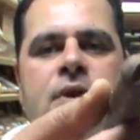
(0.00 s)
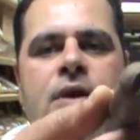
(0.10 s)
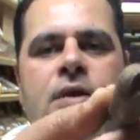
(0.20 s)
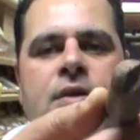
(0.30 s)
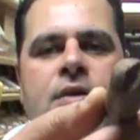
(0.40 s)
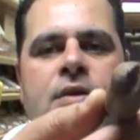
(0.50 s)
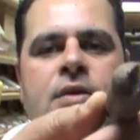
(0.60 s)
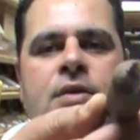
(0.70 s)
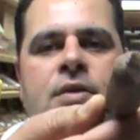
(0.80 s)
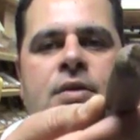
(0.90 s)
Okay,
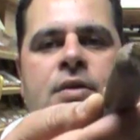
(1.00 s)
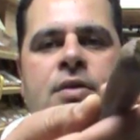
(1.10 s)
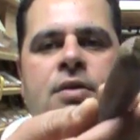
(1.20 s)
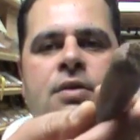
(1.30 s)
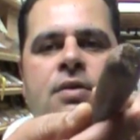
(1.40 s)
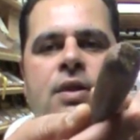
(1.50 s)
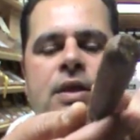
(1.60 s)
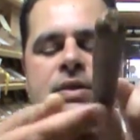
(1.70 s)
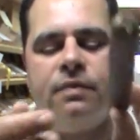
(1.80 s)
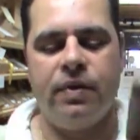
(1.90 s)

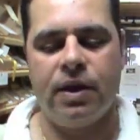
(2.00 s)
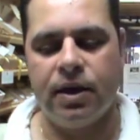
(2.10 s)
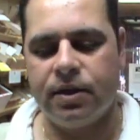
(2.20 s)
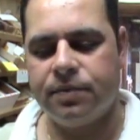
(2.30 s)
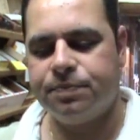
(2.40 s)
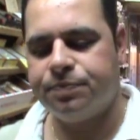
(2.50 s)
that's the V-cut.